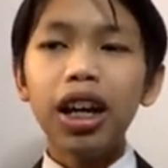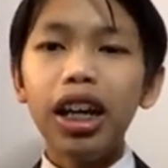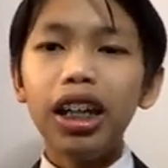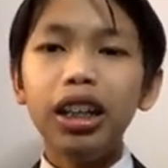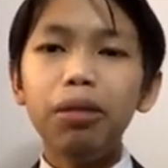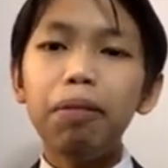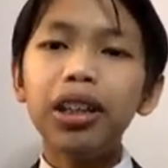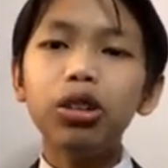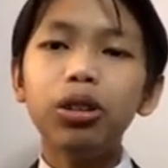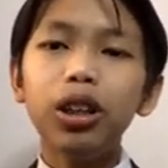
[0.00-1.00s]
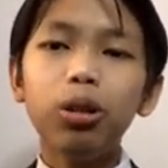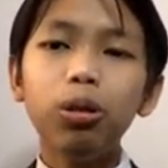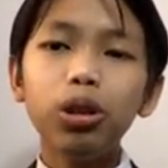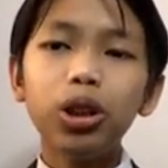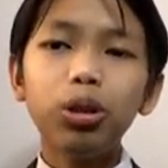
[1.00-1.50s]
it depends on the
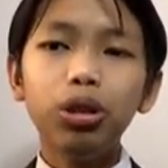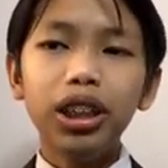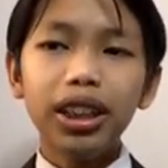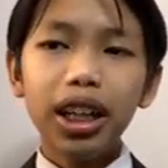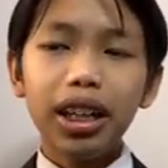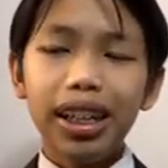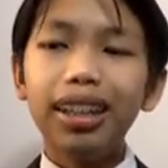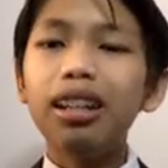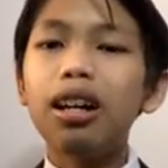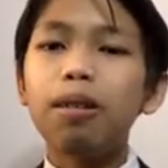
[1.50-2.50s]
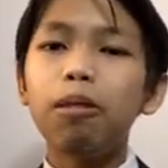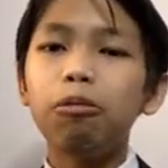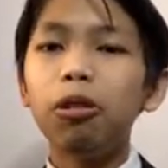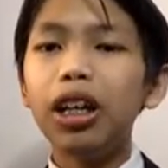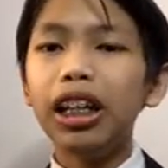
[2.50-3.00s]
coach to decide. But
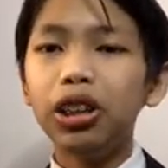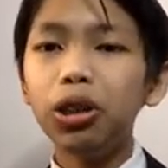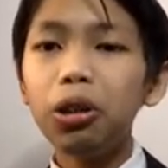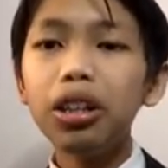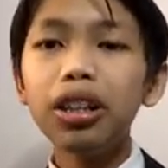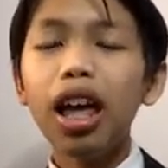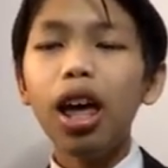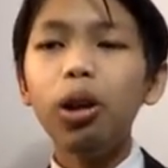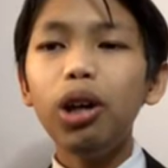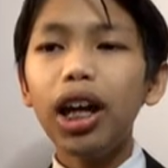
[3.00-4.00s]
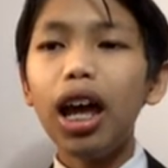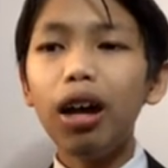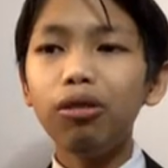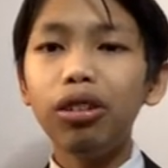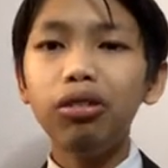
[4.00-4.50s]
for AceShot, you can
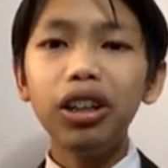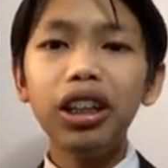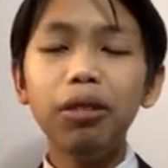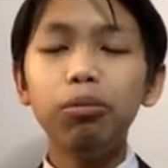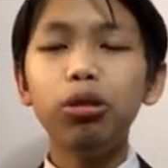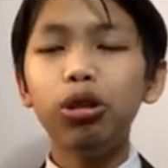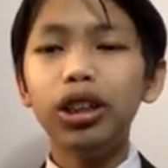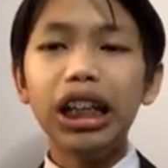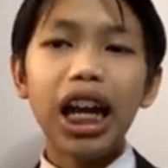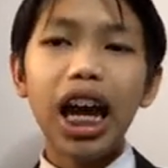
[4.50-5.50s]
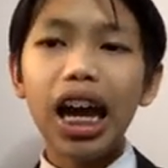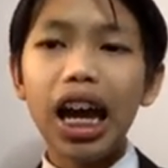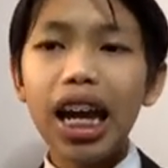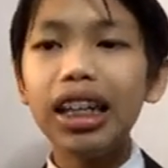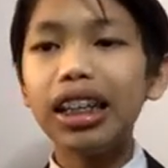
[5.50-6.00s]
have the freedom to use it
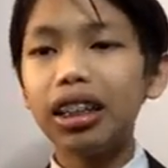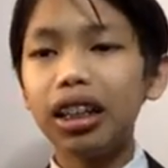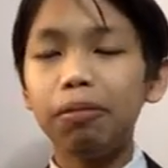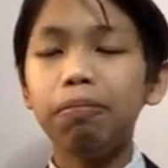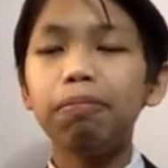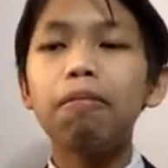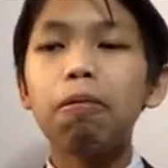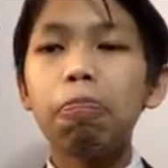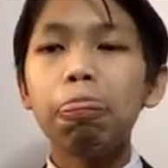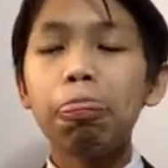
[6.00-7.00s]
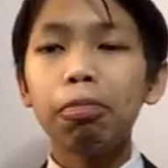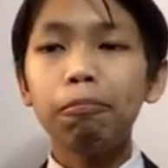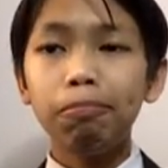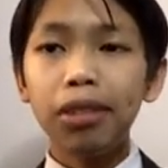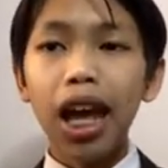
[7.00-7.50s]
anytime.
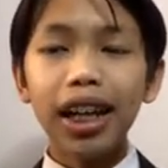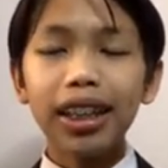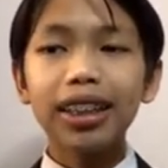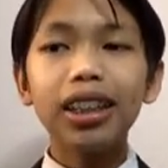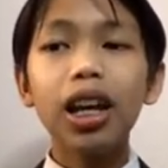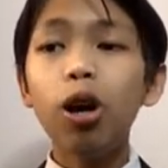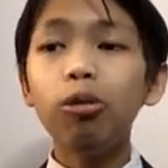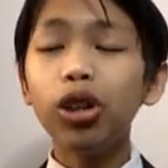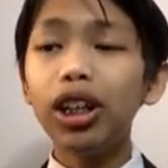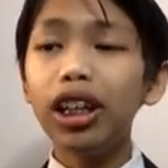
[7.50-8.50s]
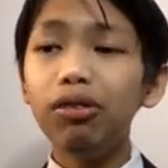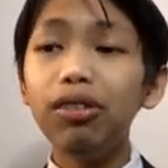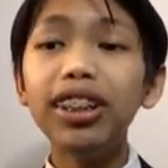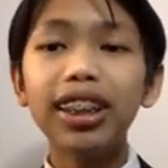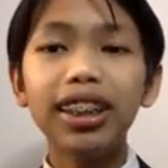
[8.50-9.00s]
Next, for the
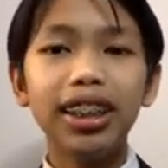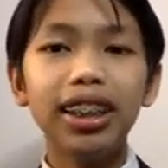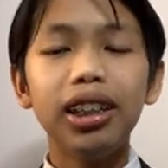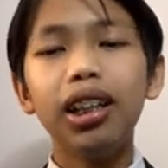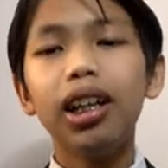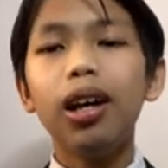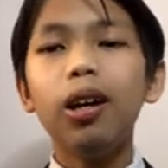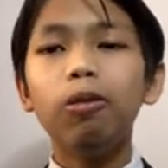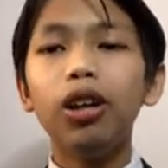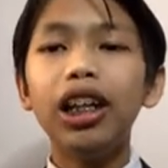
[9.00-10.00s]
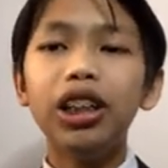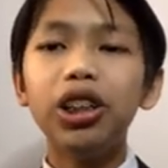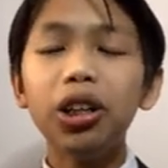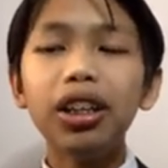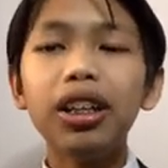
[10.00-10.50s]
efficiency. For AceShot,